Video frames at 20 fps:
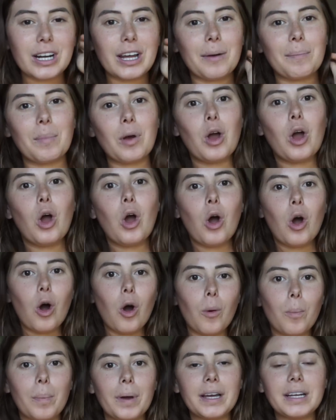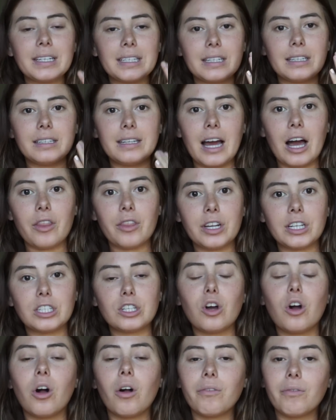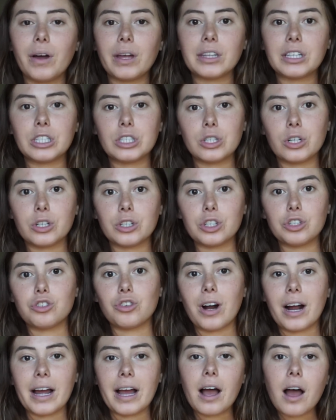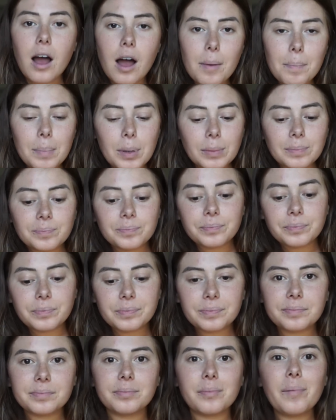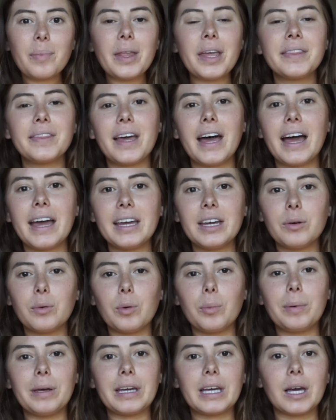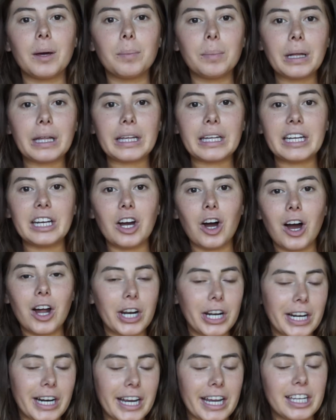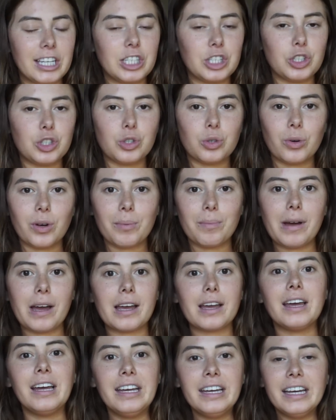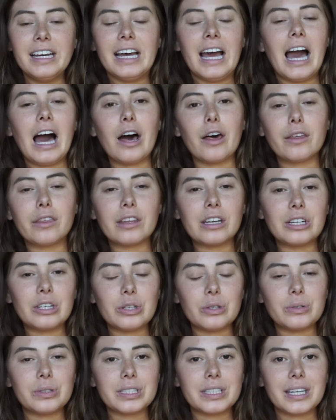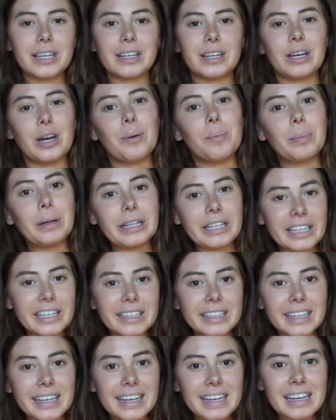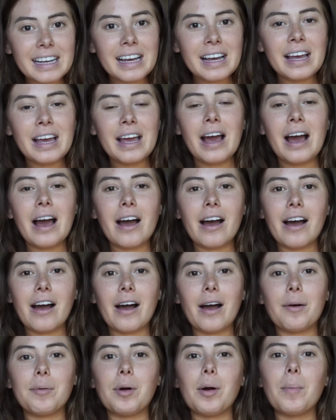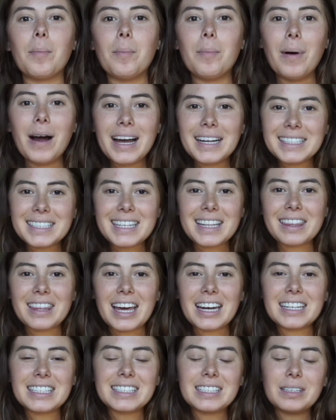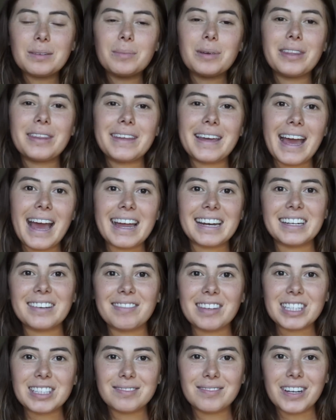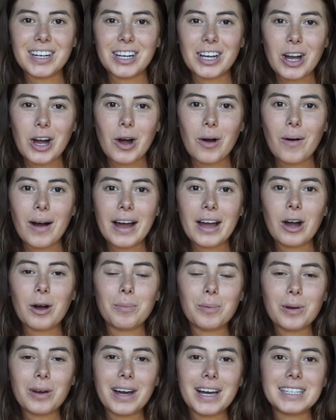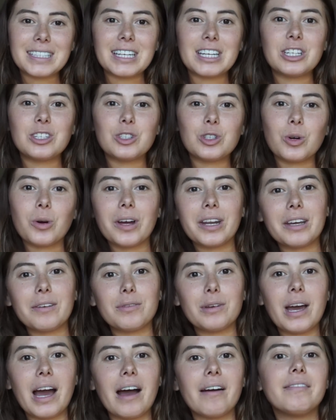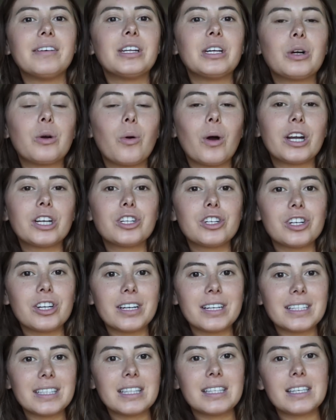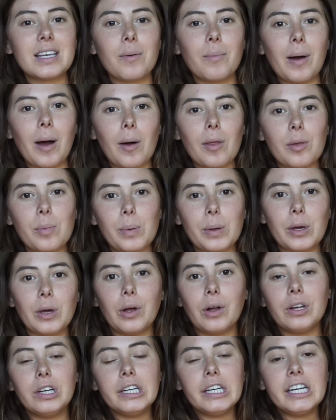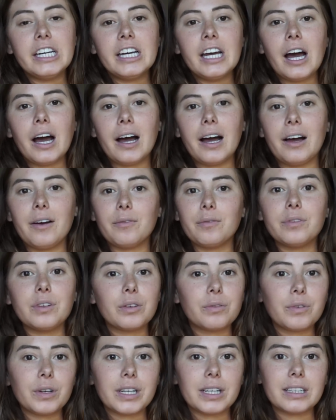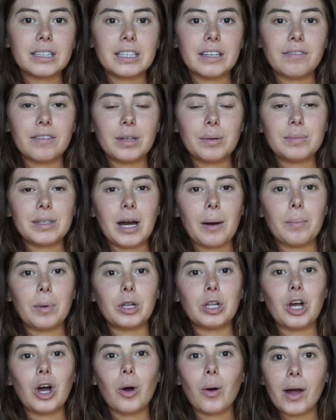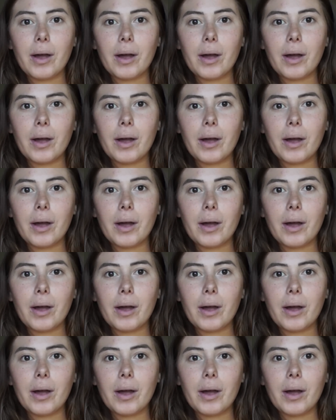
I'm hoping now that it's all finally started to dry up, that it will be completely gone and I can enjoy my healthy new skin completely. But that is going to be the end of this video. I hope you guys enjoyed. If you have any questions about the peel, feel free to leave them down below.